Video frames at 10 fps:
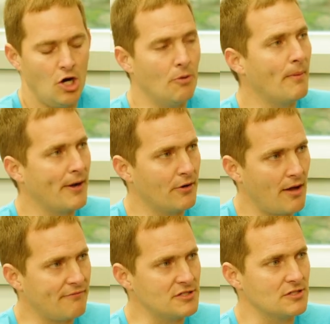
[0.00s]
open my own
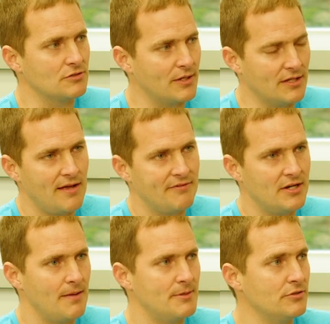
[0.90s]
office in 2011,
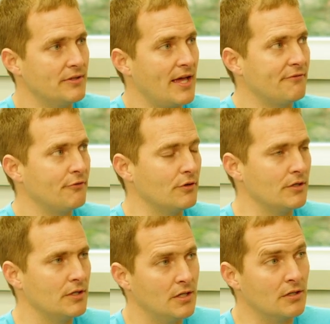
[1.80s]
and I've been doing that for
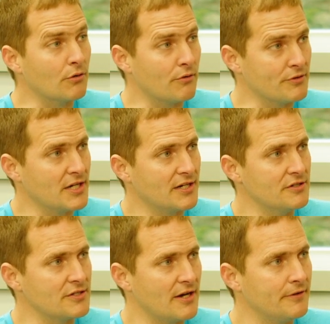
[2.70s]
a little over 10
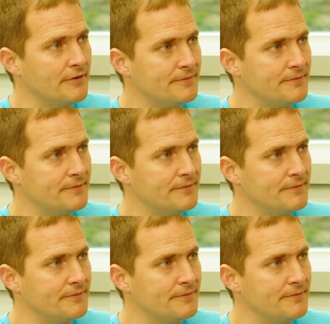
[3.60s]
years now.